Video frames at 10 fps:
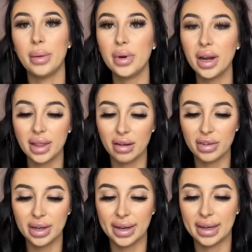Number
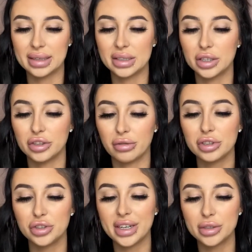11 is don't
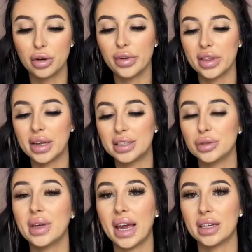stress over things you
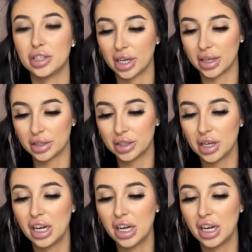can't change.